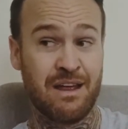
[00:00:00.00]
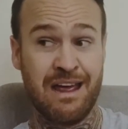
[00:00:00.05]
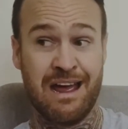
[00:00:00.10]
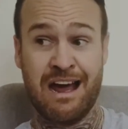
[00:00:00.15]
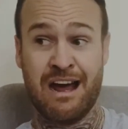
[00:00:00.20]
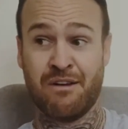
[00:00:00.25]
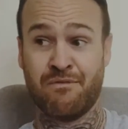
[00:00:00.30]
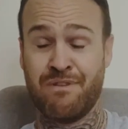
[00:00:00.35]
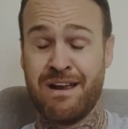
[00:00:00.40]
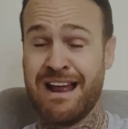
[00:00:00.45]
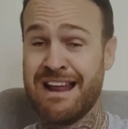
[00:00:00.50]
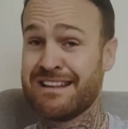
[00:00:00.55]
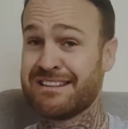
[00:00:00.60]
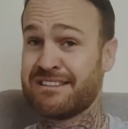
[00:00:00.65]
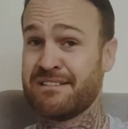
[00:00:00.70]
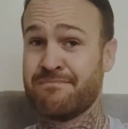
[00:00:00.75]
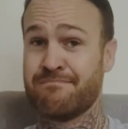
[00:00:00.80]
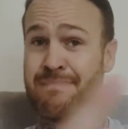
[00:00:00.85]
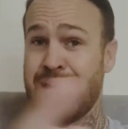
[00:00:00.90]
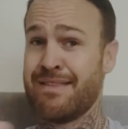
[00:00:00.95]
around
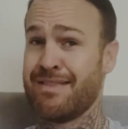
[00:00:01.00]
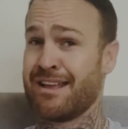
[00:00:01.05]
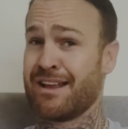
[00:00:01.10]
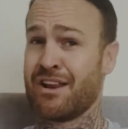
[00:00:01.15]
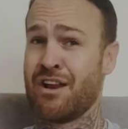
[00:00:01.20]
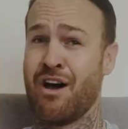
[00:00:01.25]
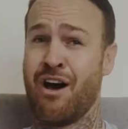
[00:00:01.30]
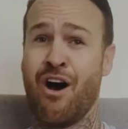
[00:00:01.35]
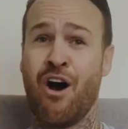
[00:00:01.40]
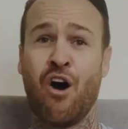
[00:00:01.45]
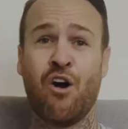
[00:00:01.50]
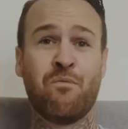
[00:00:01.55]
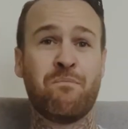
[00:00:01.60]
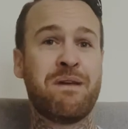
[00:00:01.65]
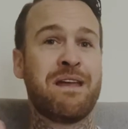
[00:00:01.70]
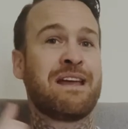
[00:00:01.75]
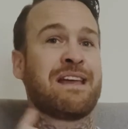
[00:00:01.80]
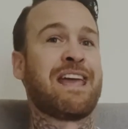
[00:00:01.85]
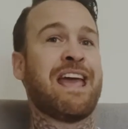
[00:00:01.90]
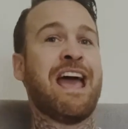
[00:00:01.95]
some men that are gonna hold
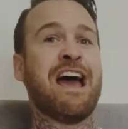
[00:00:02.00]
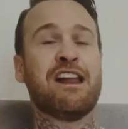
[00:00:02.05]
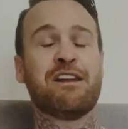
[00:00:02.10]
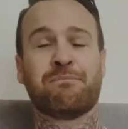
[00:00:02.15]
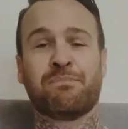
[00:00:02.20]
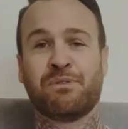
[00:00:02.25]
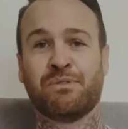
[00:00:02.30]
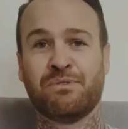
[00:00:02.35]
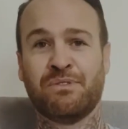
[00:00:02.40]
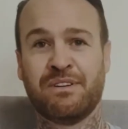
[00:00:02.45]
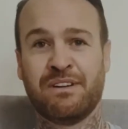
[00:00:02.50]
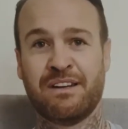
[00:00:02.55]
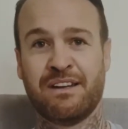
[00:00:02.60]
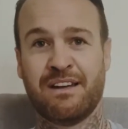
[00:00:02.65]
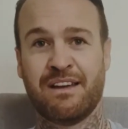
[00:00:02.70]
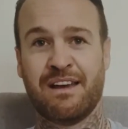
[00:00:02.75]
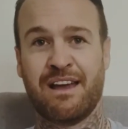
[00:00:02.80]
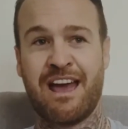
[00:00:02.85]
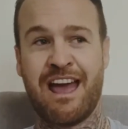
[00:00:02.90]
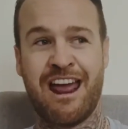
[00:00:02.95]
me accountable.
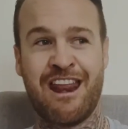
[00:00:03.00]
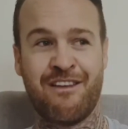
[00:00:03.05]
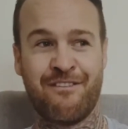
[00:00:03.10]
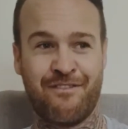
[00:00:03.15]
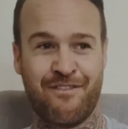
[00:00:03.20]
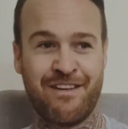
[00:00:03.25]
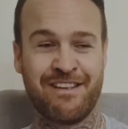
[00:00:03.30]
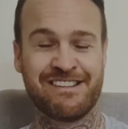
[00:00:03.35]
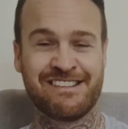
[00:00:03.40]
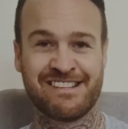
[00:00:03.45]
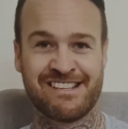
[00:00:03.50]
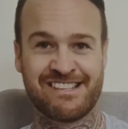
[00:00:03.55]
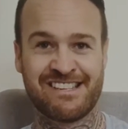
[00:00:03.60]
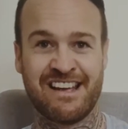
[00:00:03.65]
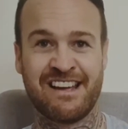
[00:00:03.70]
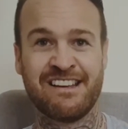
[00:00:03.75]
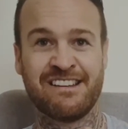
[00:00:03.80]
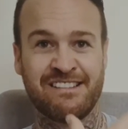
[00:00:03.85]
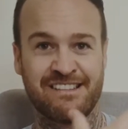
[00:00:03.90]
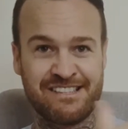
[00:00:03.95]
And if this is
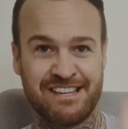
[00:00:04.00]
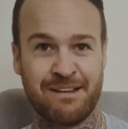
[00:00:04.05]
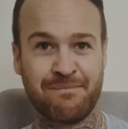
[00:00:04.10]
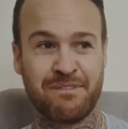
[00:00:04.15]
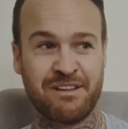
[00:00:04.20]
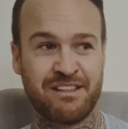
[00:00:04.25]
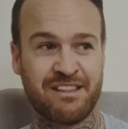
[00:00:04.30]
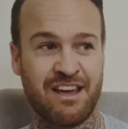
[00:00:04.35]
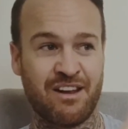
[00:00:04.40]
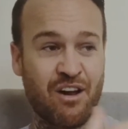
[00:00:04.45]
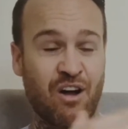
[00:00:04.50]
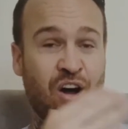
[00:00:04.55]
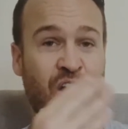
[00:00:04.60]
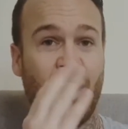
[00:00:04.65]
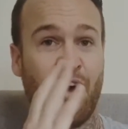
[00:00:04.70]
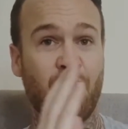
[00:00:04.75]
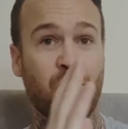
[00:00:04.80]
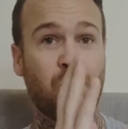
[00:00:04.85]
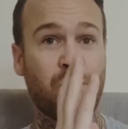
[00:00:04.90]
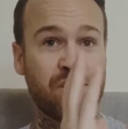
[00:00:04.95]
saying something that
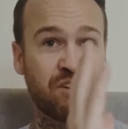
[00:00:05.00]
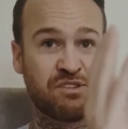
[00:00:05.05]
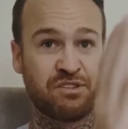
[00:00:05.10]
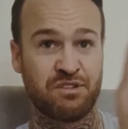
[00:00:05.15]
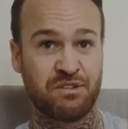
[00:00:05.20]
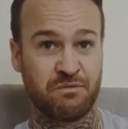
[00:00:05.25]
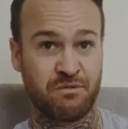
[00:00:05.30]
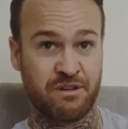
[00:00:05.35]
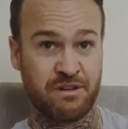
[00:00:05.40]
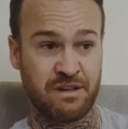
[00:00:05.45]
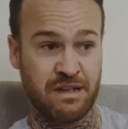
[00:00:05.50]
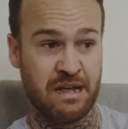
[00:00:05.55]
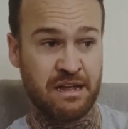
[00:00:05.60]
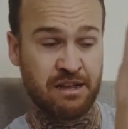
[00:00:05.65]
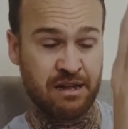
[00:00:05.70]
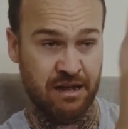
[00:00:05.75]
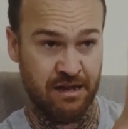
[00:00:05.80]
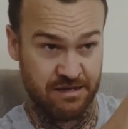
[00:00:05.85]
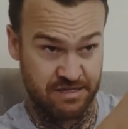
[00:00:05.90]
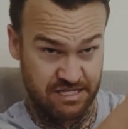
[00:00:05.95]
I wish to
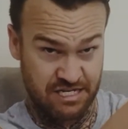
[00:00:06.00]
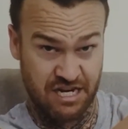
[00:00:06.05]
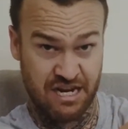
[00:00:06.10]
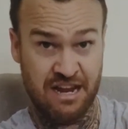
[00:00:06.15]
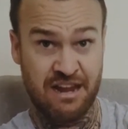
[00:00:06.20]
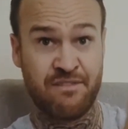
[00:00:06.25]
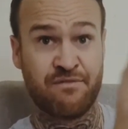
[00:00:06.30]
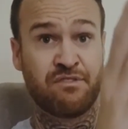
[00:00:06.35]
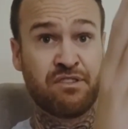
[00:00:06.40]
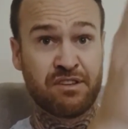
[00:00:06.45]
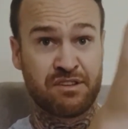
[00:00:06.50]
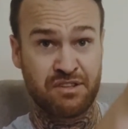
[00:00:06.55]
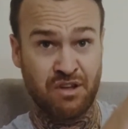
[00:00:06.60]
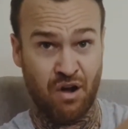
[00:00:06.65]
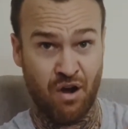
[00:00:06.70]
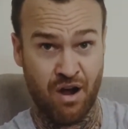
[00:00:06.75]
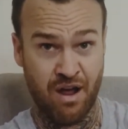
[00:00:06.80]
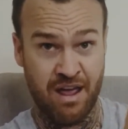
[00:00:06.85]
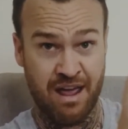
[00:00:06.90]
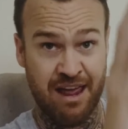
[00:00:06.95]
achieve,
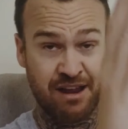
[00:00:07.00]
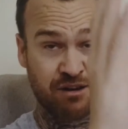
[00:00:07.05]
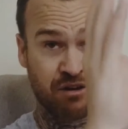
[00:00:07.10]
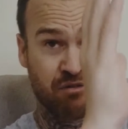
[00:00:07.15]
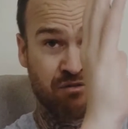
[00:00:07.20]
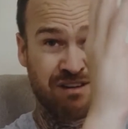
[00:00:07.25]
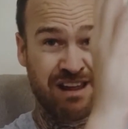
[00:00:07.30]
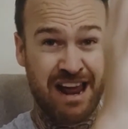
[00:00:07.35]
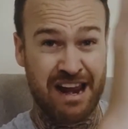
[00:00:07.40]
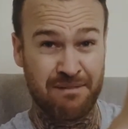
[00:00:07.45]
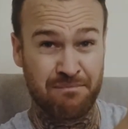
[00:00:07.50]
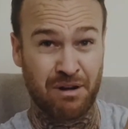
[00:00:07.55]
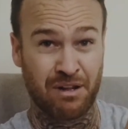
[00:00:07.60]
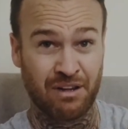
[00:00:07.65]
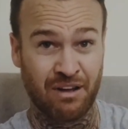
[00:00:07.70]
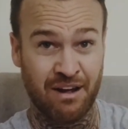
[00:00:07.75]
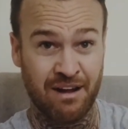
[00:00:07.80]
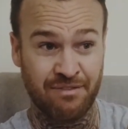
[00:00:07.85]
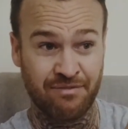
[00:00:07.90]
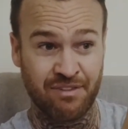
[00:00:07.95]
desire, and create in my
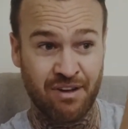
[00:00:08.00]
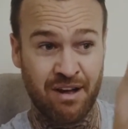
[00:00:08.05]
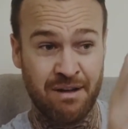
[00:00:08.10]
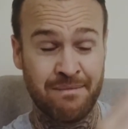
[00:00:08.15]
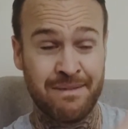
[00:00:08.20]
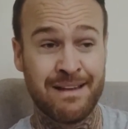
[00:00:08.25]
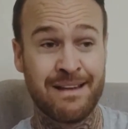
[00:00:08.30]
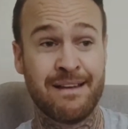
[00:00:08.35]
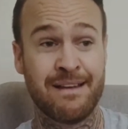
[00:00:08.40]
lifetime,